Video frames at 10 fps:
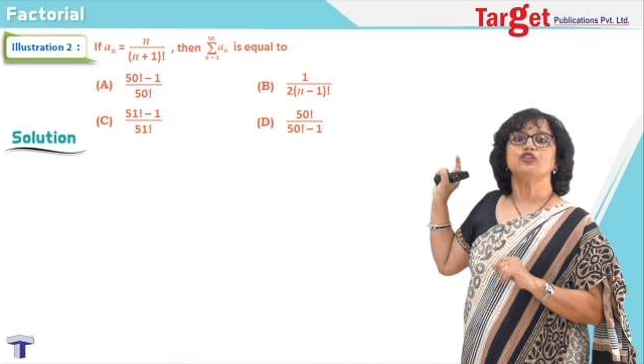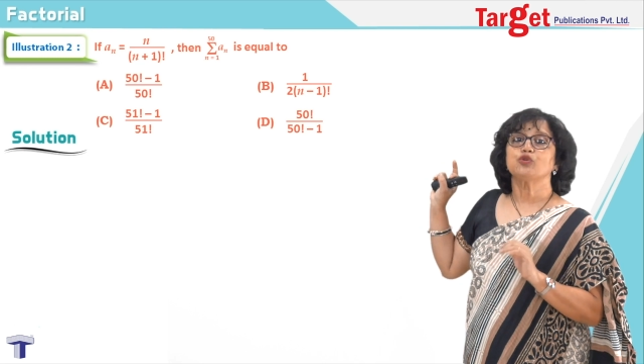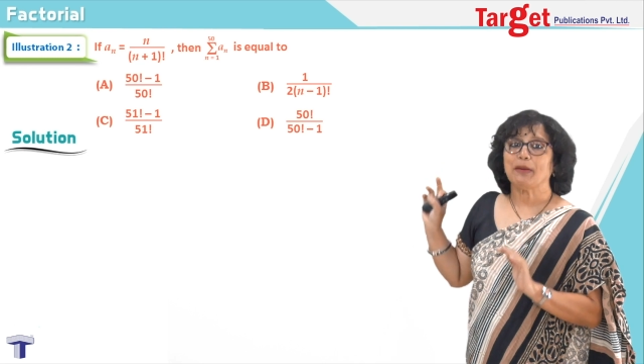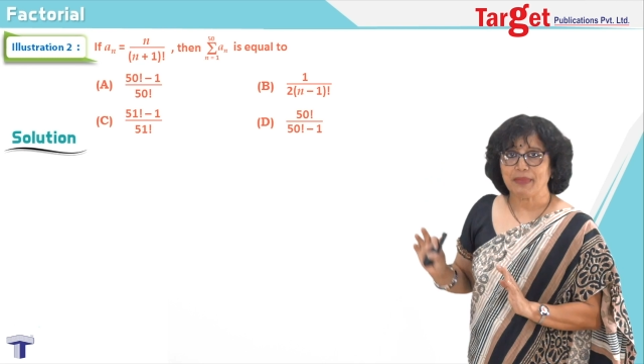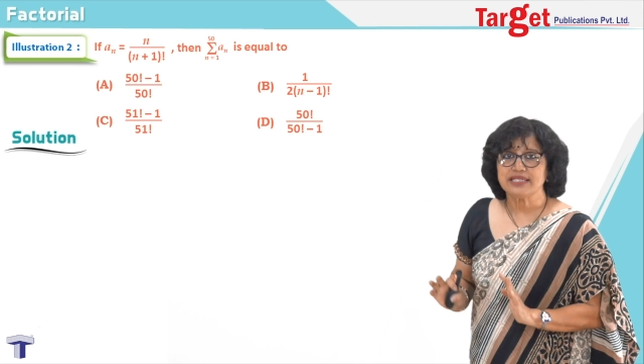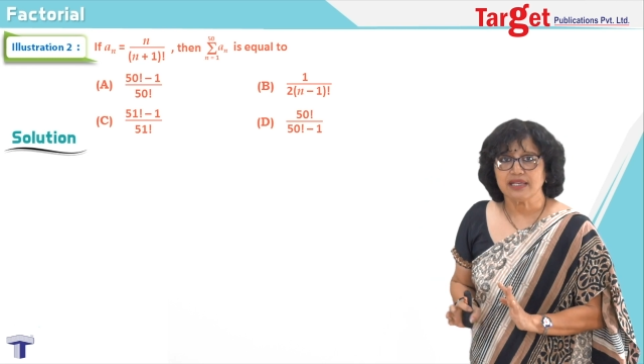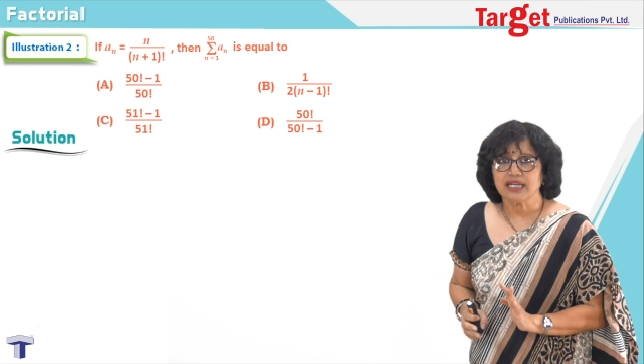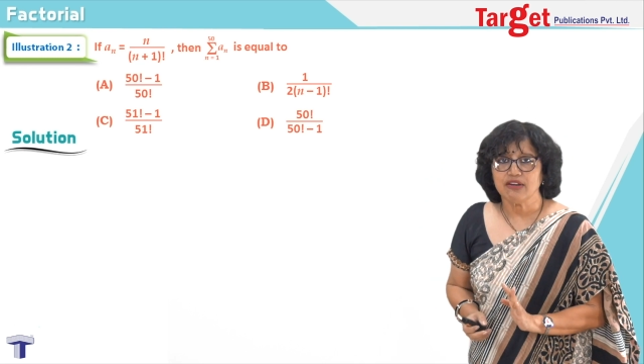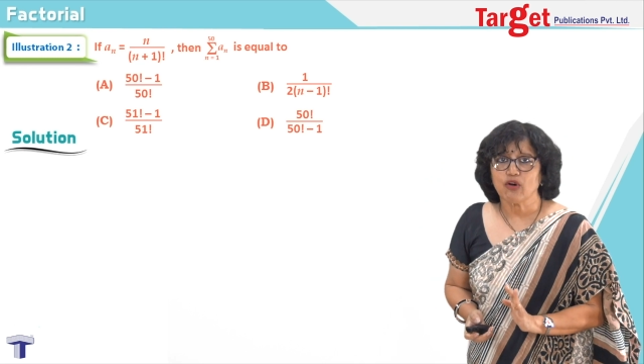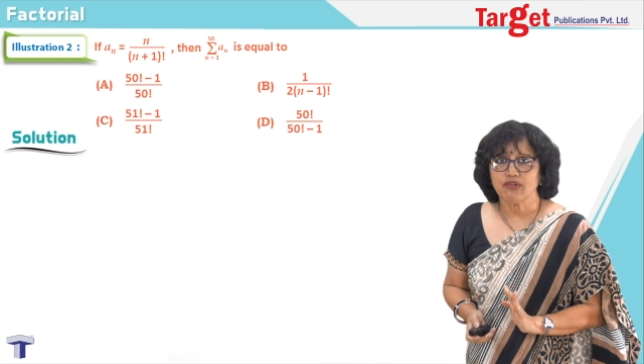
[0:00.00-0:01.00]
So
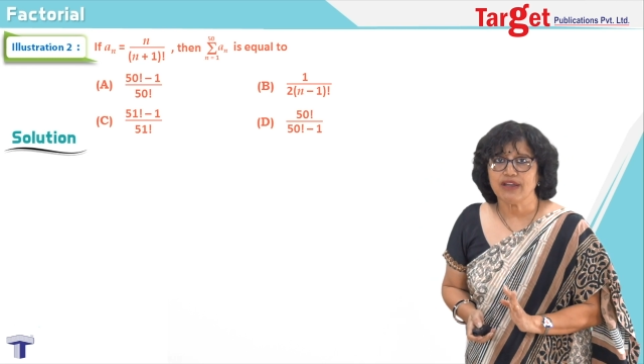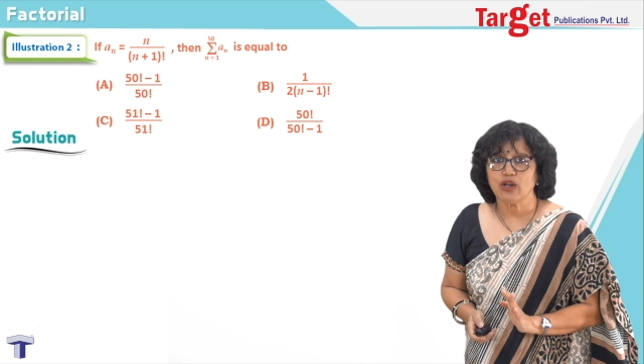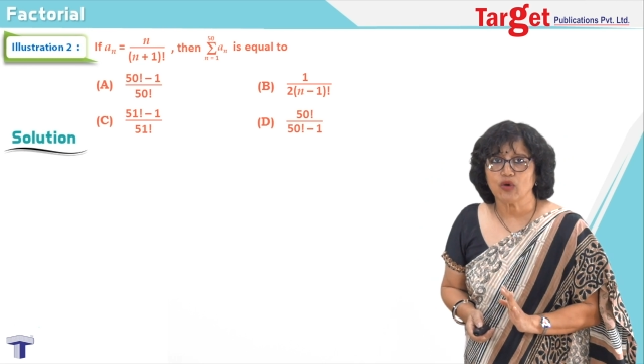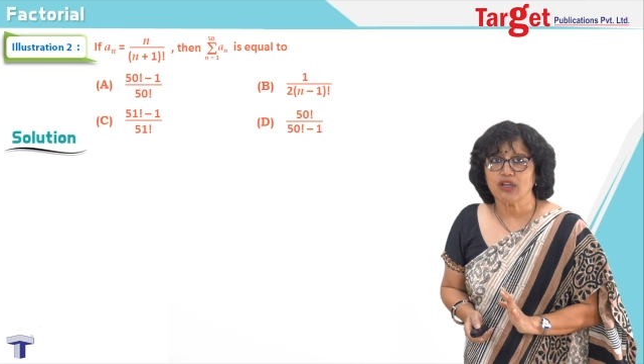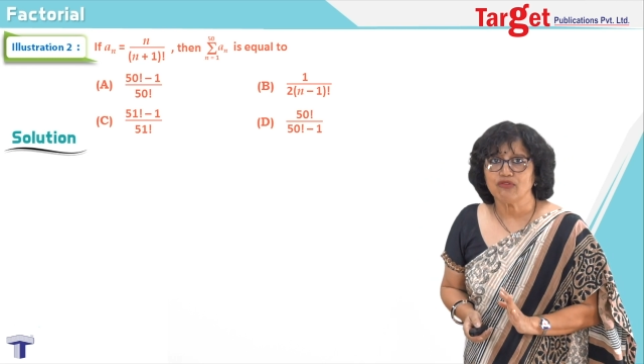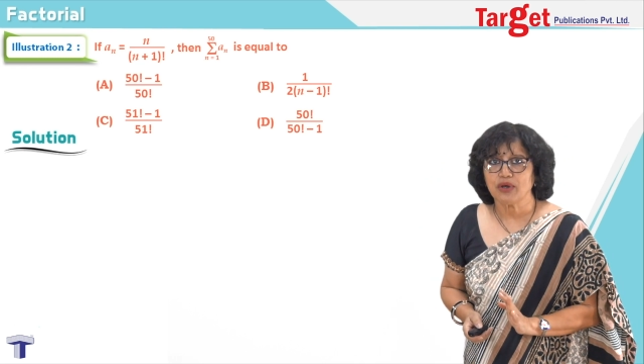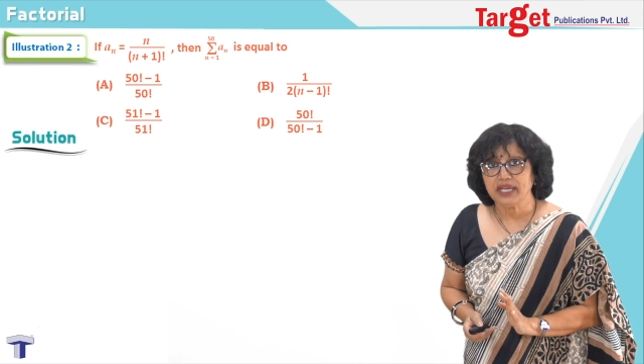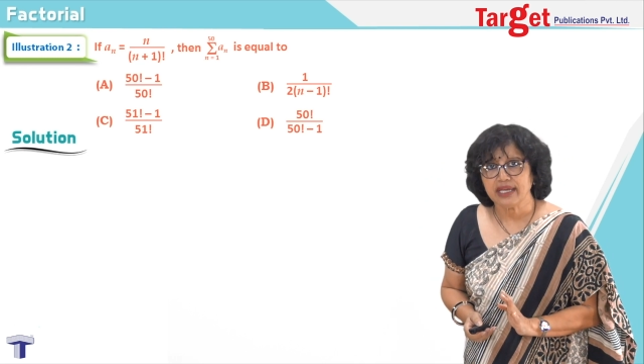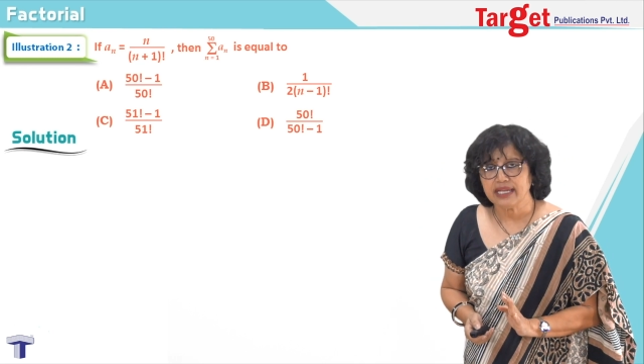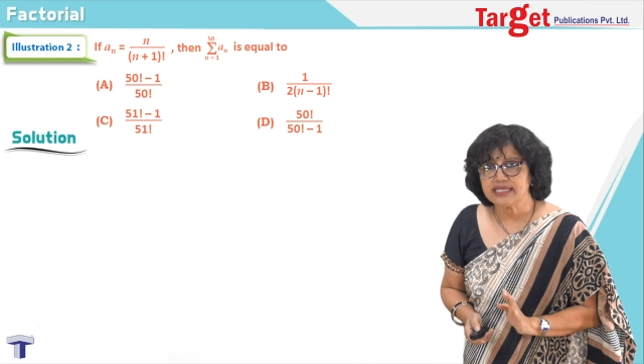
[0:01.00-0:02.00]
basically what we are looking for
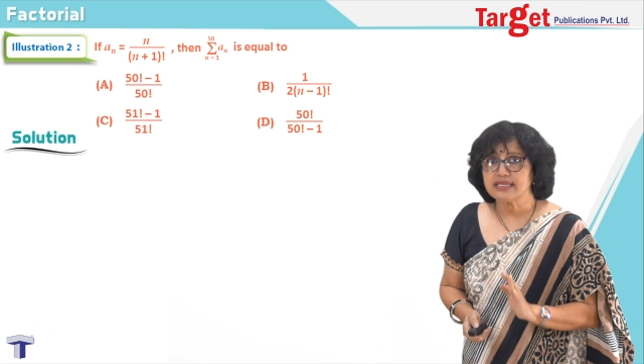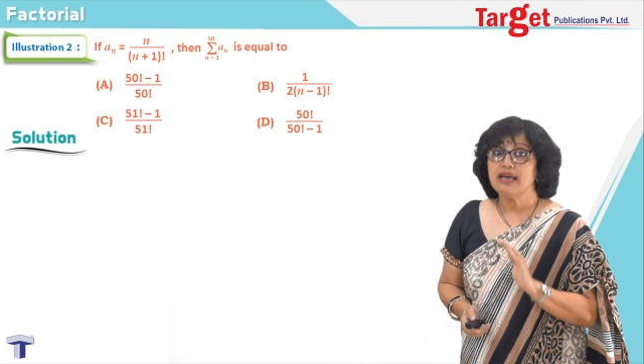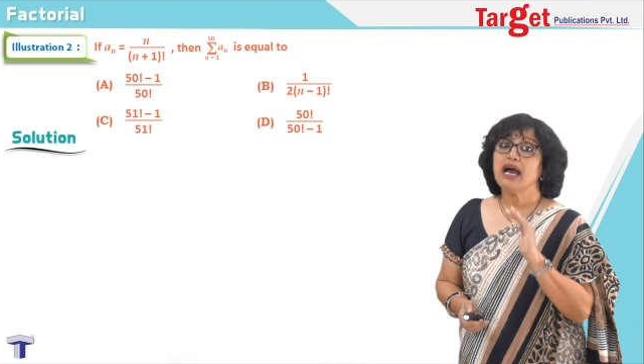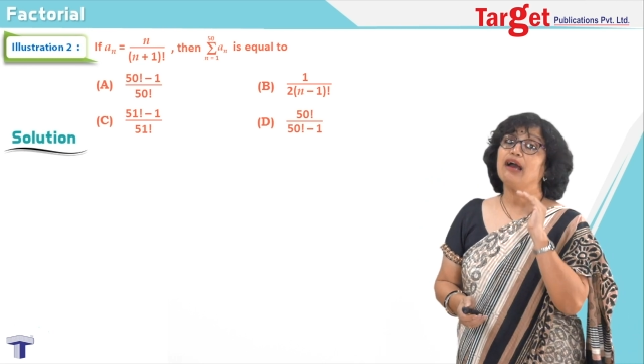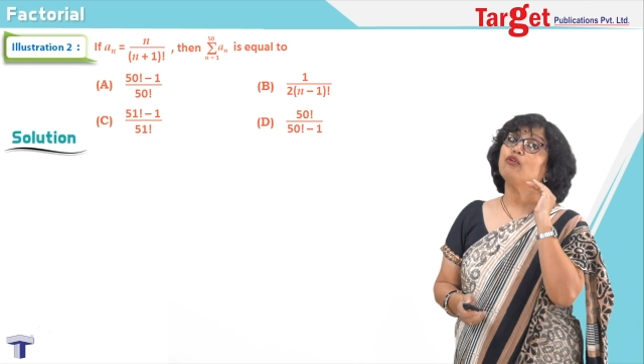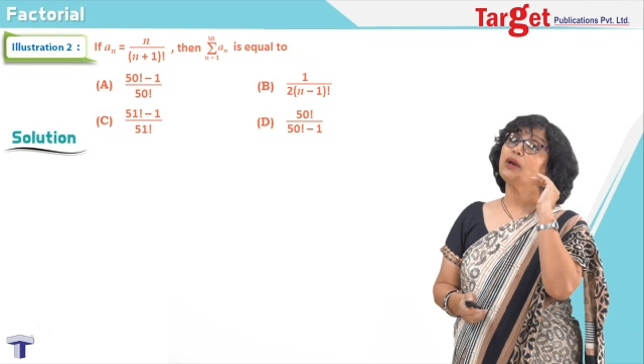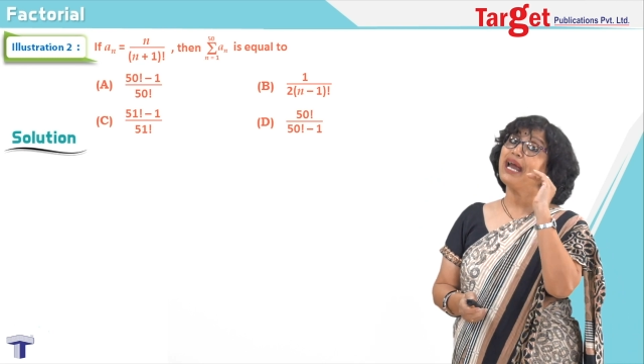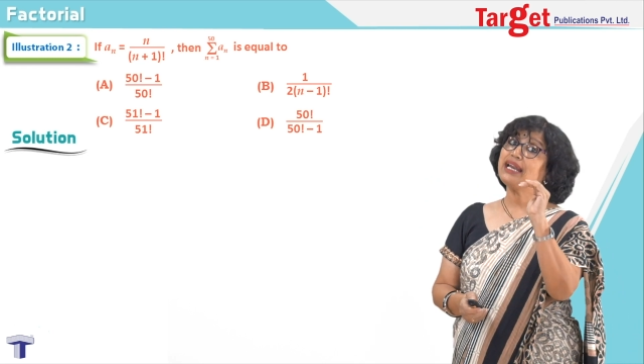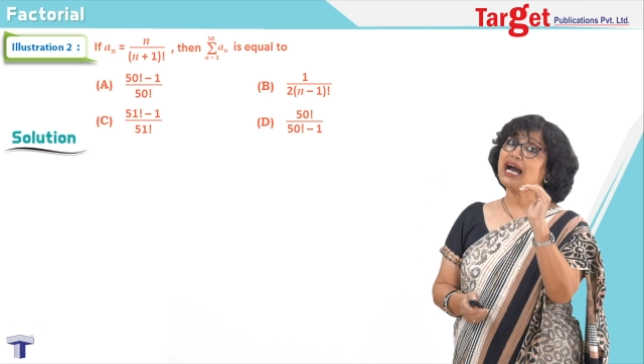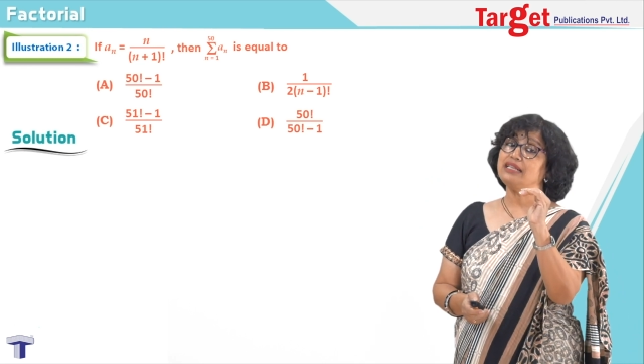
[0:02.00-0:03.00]
here is I have to
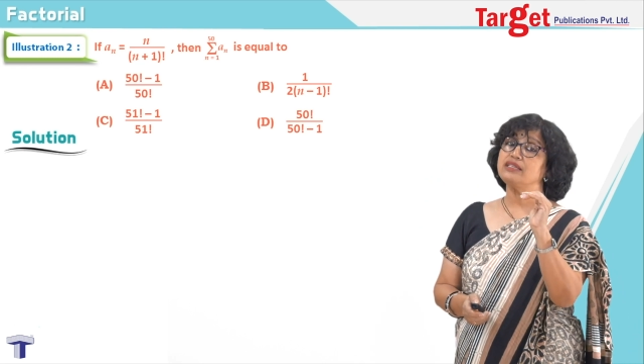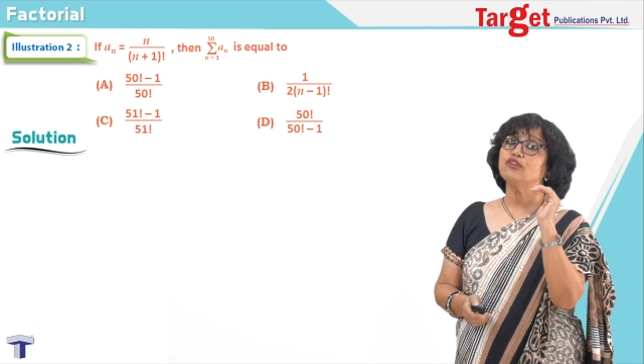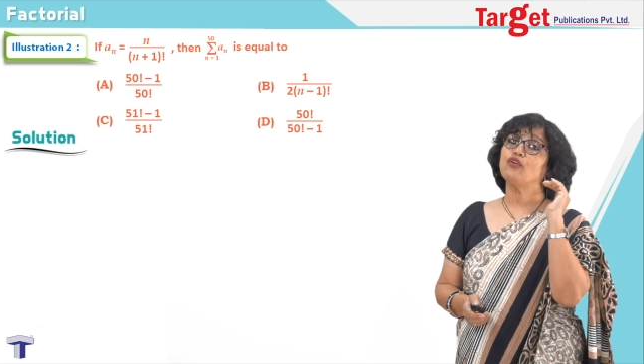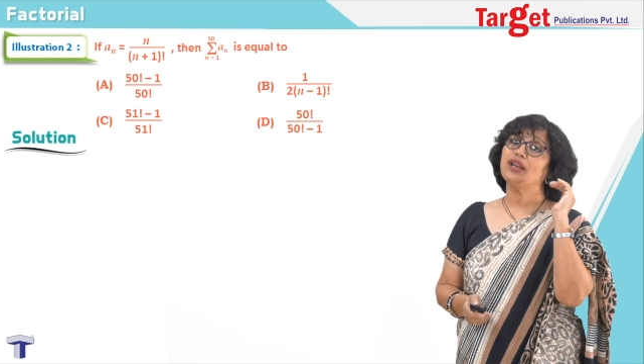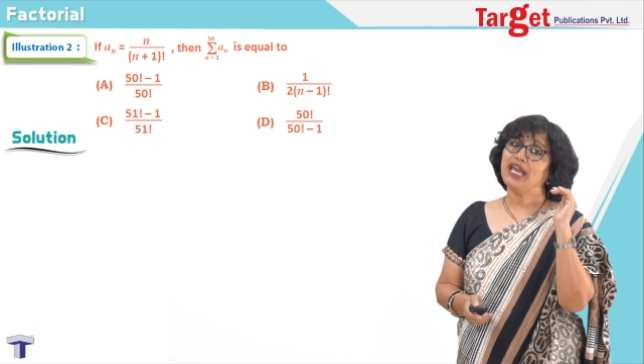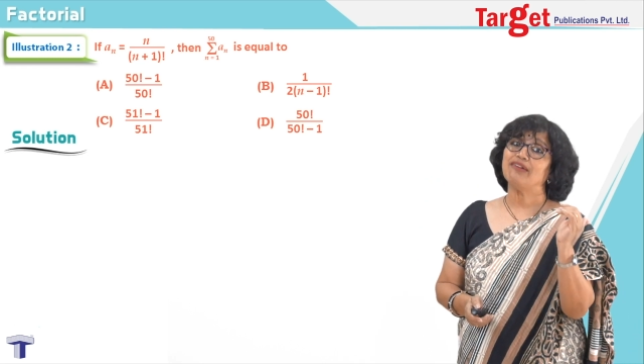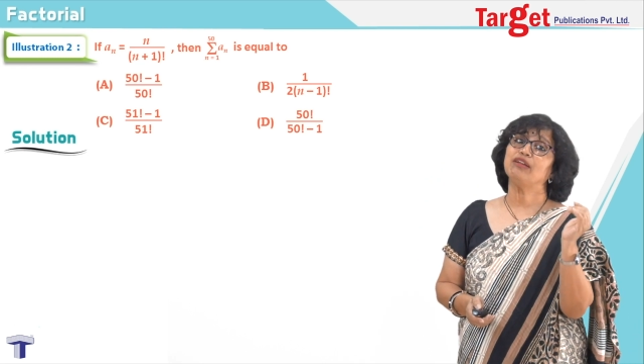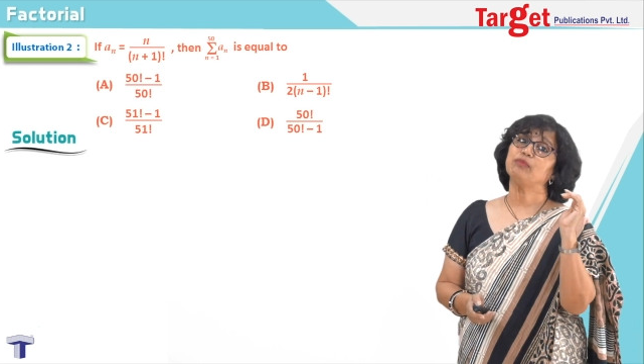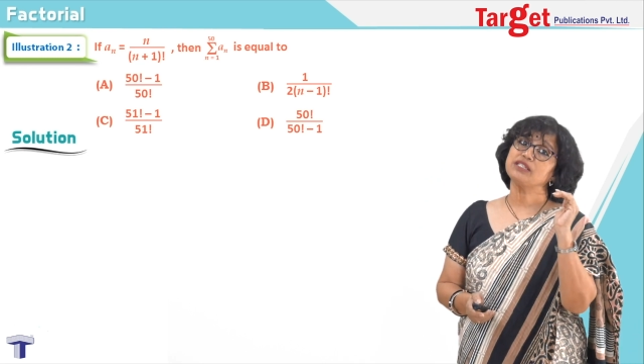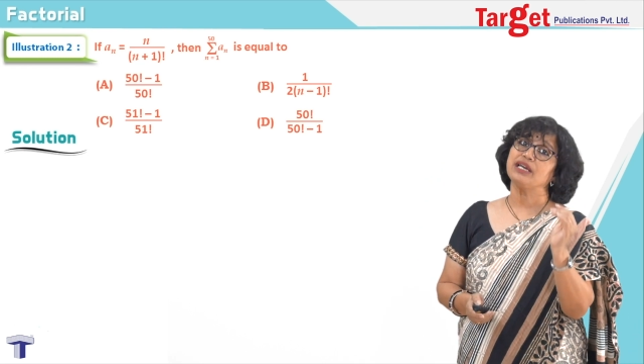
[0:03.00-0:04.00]
get answer for
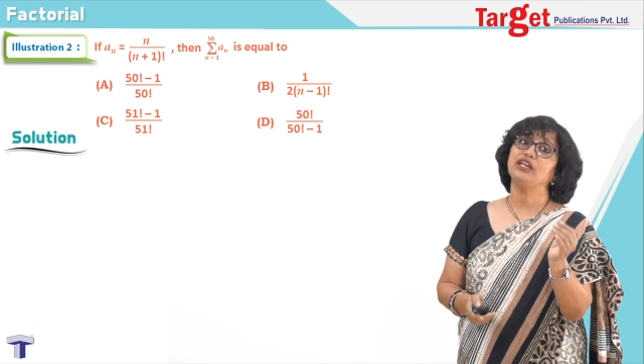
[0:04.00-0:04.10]
A1 plus